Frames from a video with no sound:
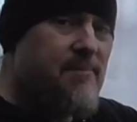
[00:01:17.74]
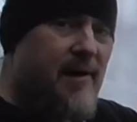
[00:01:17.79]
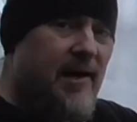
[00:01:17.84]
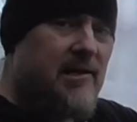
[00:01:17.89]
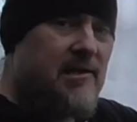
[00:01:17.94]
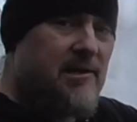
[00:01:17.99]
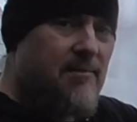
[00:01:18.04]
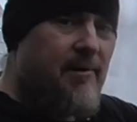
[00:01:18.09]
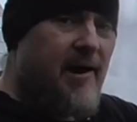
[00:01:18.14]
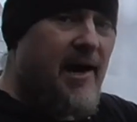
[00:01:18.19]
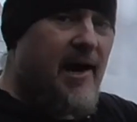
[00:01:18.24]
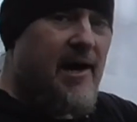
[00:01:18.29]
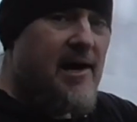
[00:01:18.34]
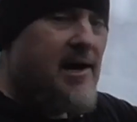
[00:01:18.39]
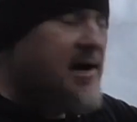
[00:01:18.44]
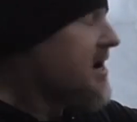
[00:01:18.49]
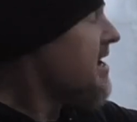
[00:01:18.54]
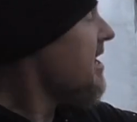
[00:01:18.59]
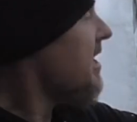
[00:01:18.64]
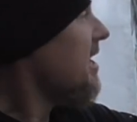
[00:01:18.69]
meant to be
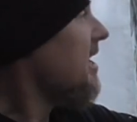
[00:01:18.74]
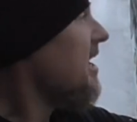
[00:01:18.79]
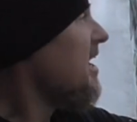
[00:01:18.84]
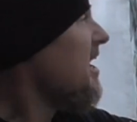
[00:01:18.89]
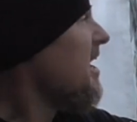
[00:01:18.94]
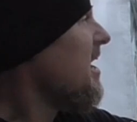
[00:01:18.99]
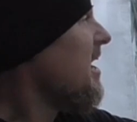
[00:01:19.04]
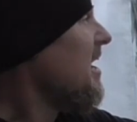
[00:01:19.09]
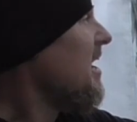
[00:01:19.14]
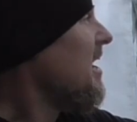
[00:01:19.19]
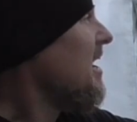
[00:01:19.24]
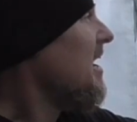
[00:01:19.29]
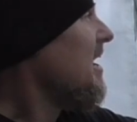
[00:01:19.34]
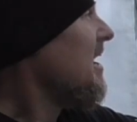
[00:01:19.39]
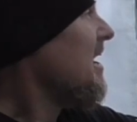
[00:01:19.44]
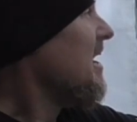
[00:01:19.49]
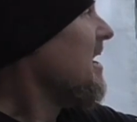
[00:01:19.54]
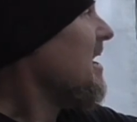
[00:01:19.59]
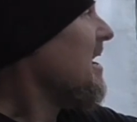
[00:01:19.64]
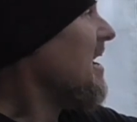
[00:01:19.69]

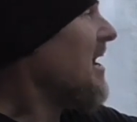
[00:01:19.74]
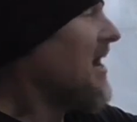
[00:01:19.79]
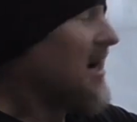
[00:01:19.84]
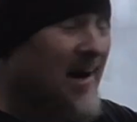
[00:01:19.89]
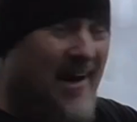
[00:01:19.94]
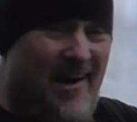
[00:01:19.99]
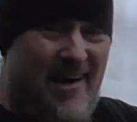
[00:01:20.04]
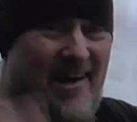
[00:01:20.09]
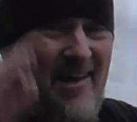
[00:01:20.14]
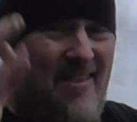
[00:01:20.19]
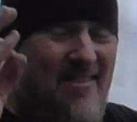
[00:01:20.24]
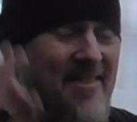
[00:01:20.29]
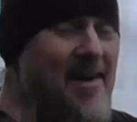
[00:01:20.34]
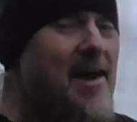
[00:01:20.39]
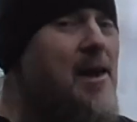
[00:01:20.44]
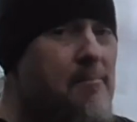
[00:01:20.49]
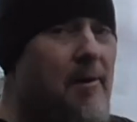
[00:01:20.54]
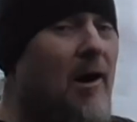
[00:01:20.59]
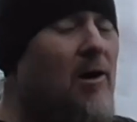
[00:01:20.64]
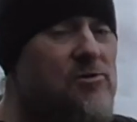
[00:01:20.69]
like
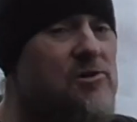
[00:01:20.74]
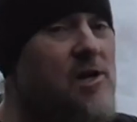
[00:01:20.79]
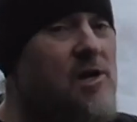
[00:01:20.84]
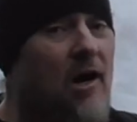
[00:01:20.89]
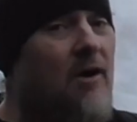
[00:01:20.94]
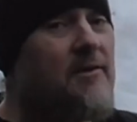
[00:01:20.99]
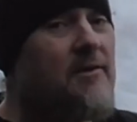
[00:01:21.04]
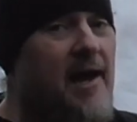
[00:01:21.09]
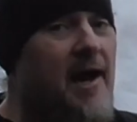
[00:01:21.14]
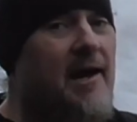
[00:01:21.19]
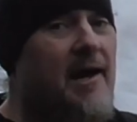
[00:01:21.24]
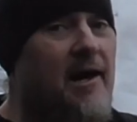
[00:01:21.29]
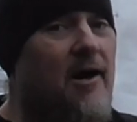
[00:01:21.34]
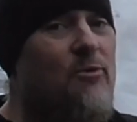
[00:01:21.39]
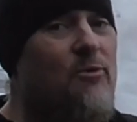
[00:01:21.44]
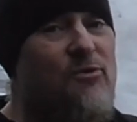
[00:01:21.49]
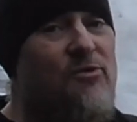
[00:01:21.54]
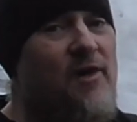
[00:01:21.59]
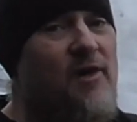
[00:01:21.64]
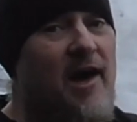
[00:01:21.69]
the most Art
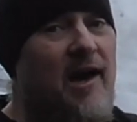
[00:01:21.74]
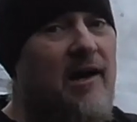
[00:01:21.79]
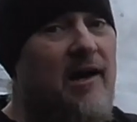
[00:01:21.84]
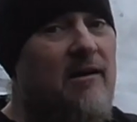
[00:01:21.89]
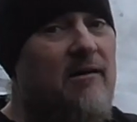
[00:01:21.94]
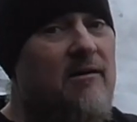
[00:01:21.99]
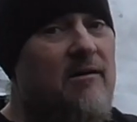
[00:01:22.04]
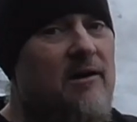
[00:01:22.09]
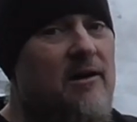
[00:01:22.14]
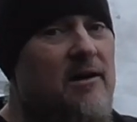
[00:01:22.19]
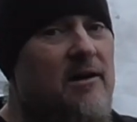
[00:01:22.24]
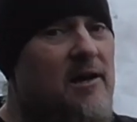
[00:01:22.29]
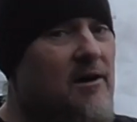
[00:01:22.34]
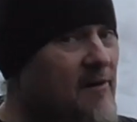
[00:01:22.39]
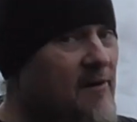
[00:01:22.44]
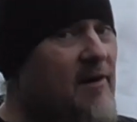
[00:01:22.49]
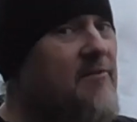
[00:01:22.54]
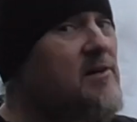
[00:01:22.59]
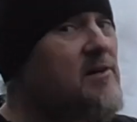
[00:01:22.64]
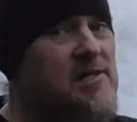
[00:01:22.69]
Deco thing
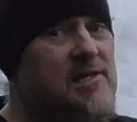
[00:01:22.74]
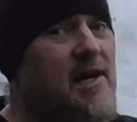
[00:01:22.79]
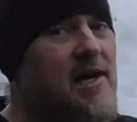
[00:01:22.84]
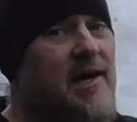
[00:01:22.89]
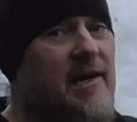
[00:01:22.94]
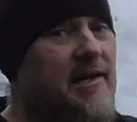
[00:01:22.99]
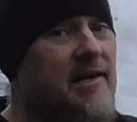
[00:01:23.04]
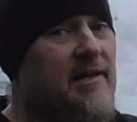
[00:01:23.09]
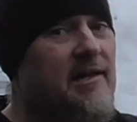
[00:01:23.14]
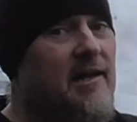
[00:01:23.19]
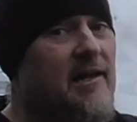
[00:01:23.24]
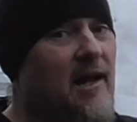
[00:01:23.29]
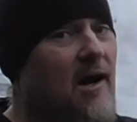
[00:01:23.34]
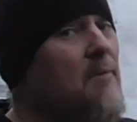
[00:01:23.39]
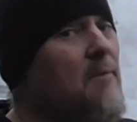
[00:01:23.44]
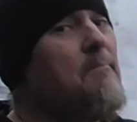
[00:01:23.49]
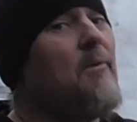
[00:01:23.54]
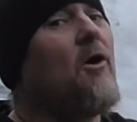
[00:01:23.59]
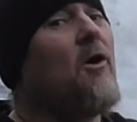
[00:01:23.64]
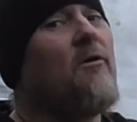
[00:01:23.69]
you've ever seen,
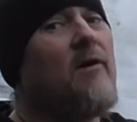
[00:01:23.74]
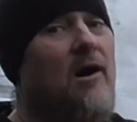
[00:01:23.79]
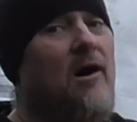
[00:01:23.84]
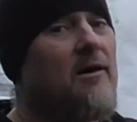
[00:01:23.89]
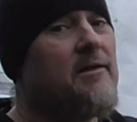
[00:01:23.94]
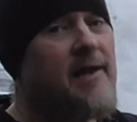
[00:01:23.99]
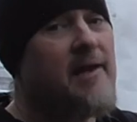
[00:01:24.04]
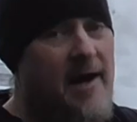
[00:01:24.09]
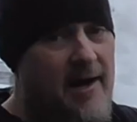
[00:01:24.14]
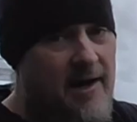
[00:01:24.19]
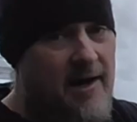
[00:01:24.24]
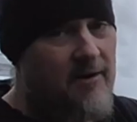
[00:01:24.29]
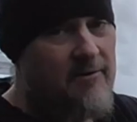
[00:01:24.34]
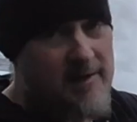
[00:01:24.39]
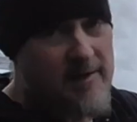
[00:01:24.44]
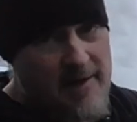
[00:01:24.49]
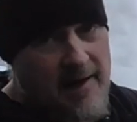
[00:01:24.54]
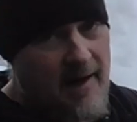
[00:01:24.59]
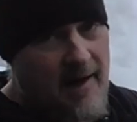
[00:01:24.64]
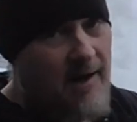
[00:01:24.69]
like more Art Deco
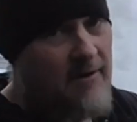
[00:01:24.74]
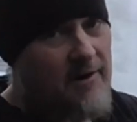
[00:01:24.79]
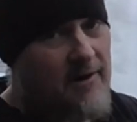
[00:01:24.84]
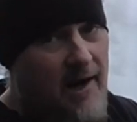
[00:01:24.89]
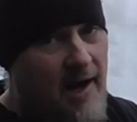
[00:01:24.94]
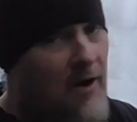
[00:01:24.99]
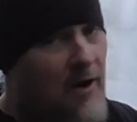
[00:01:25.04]
than your local